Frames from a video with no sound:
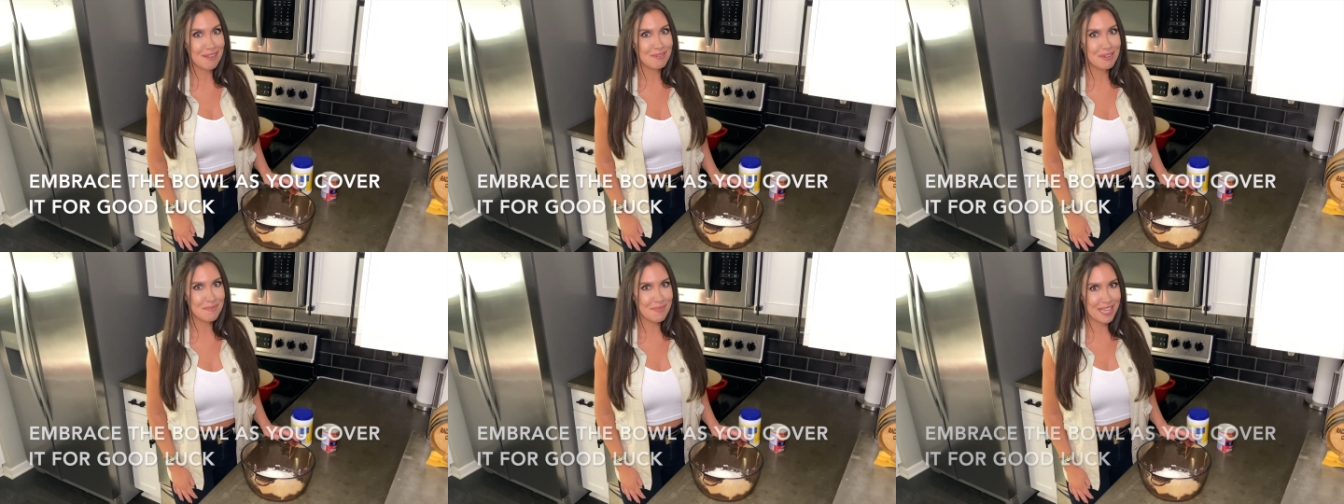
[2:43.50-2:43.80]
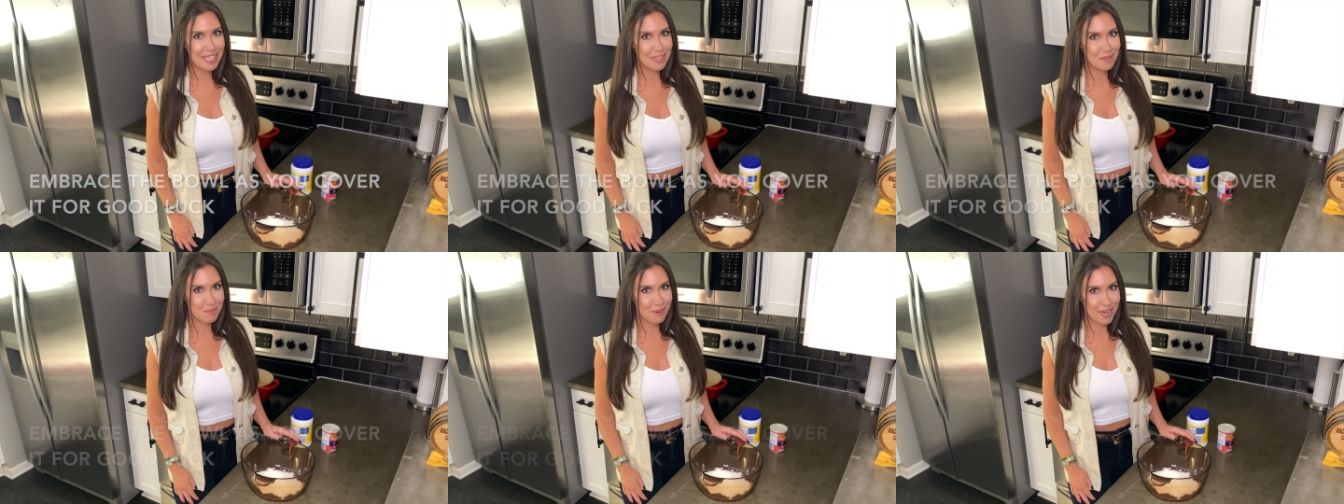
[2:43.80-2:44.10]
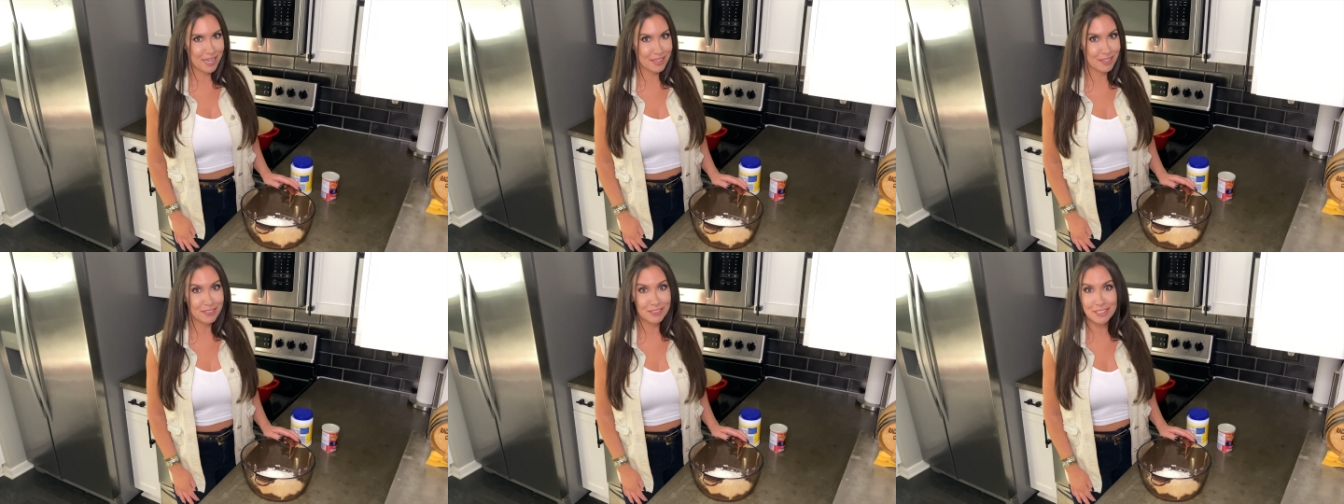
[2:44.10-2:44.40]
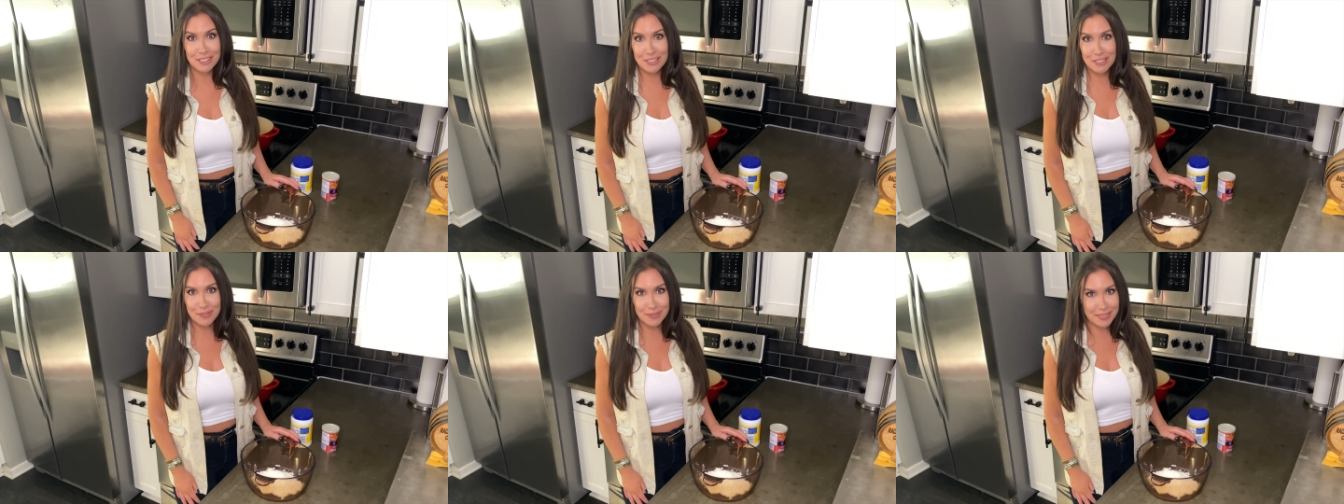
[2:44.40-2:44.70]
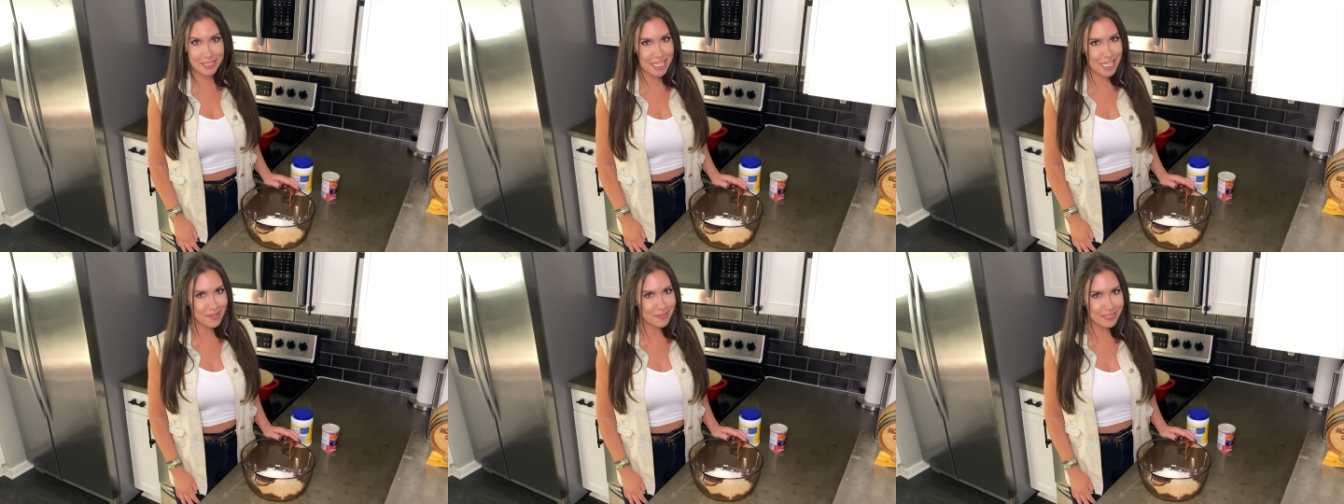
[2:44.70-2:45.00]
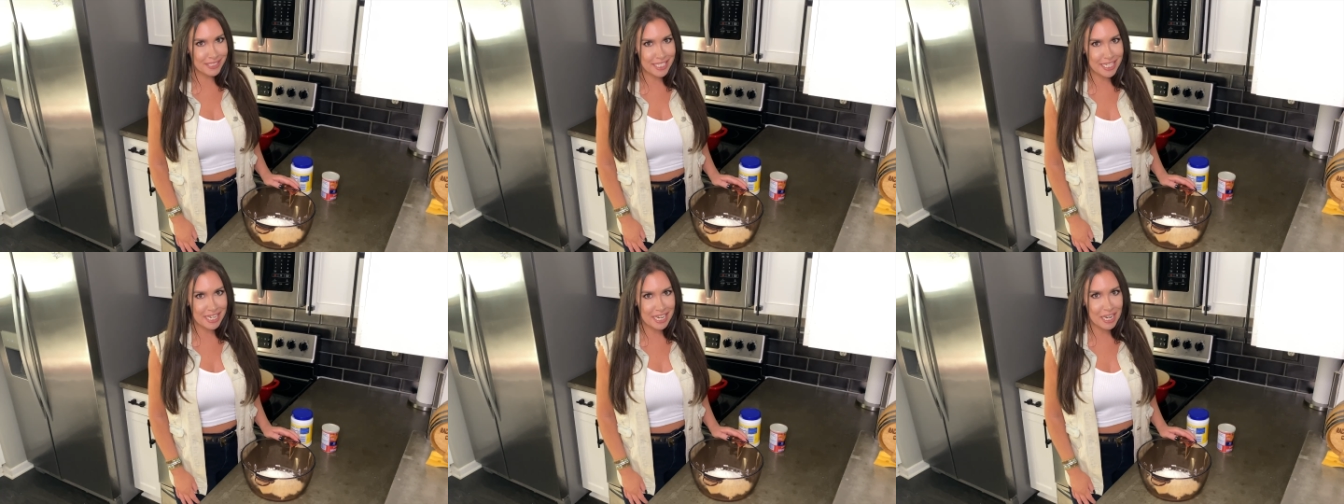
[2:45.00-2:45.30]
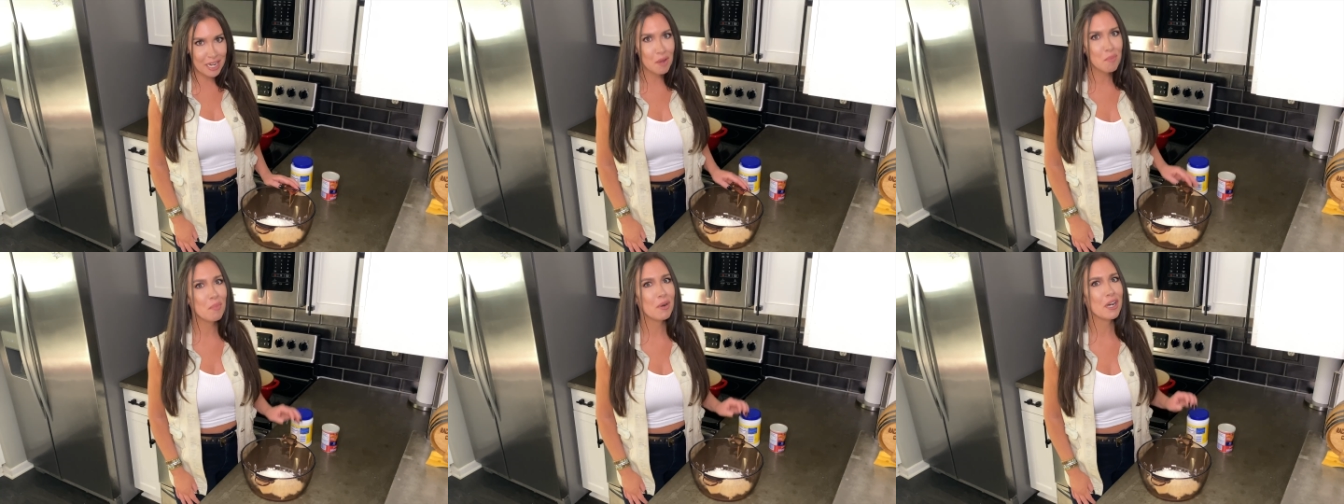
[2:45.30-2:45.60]
to make the breading. There's 2 secrets in
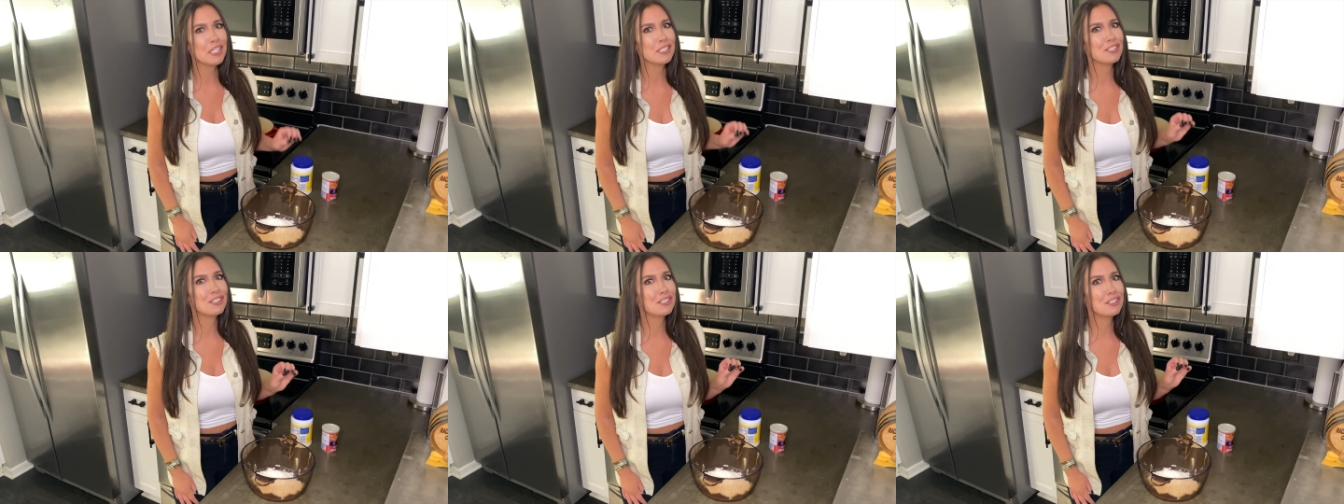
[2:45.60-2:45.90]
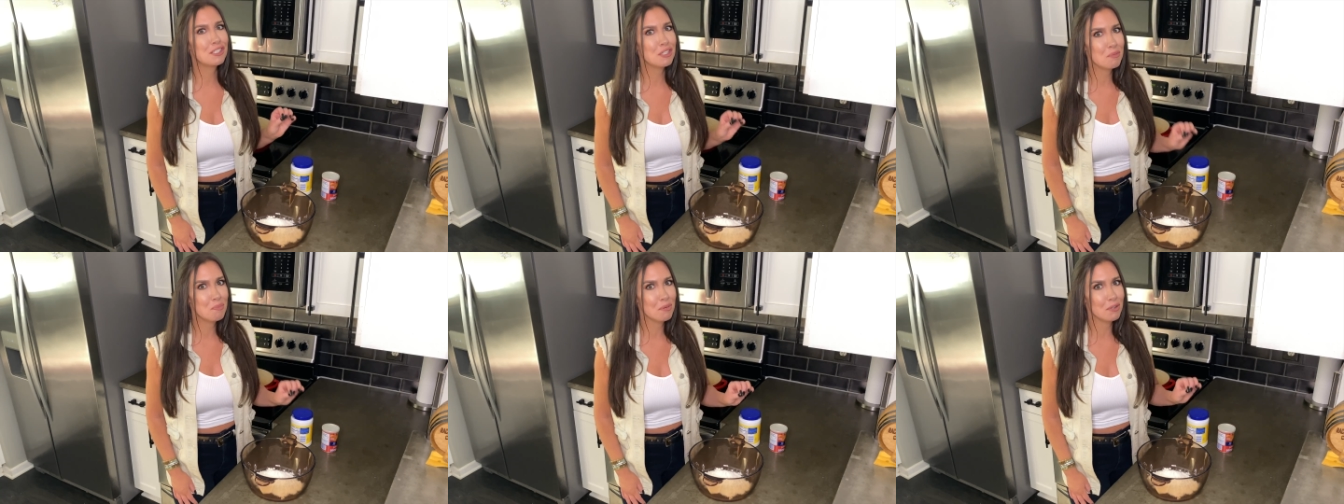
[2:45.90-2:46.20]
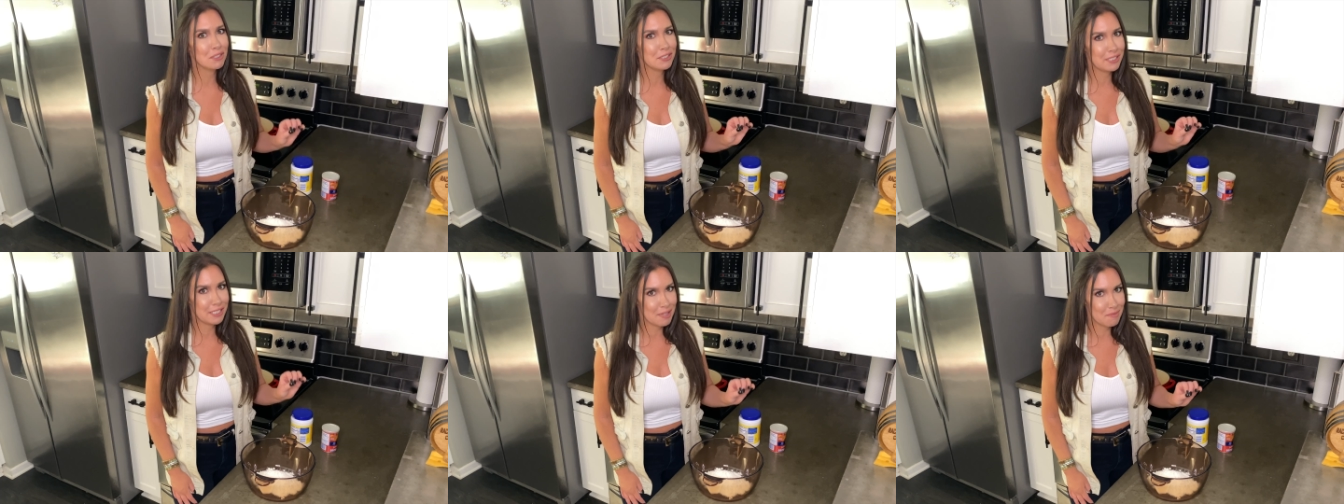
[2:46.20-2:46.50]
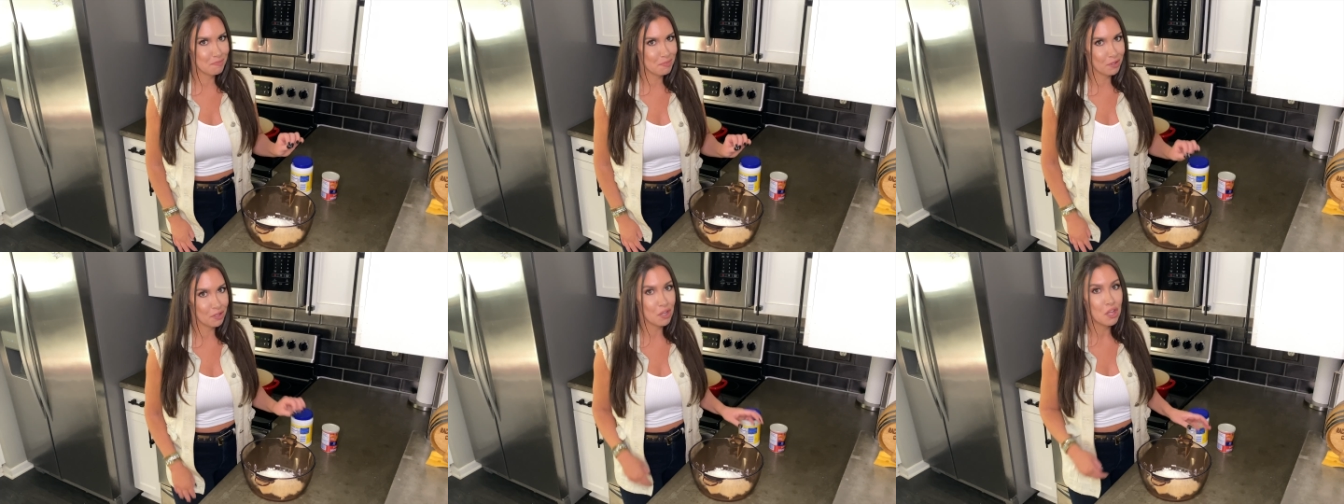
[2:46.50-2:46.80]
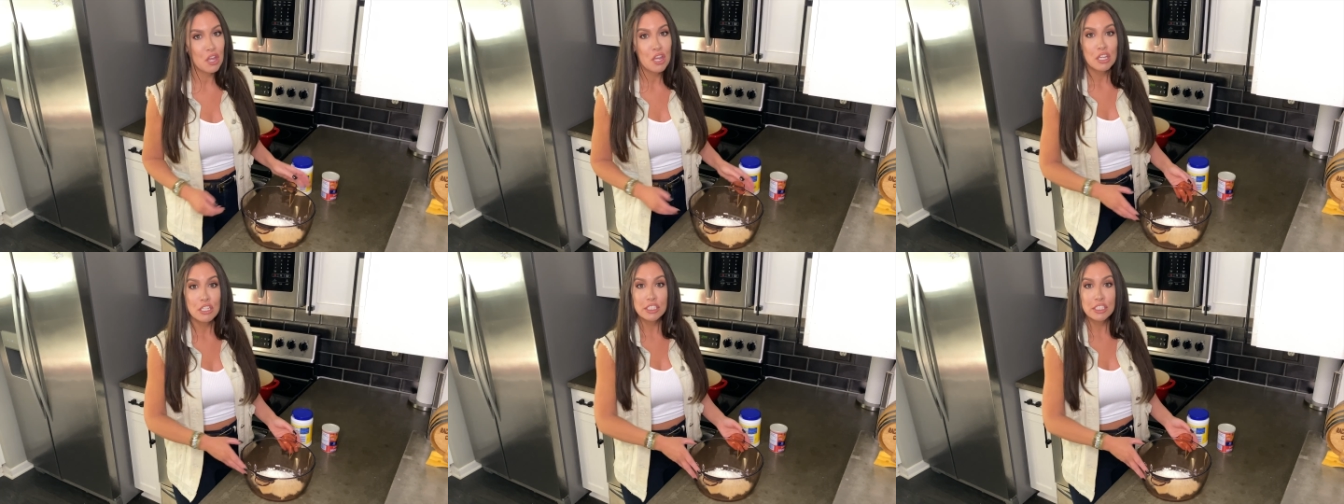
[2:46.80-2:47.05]
here, but it's super simple.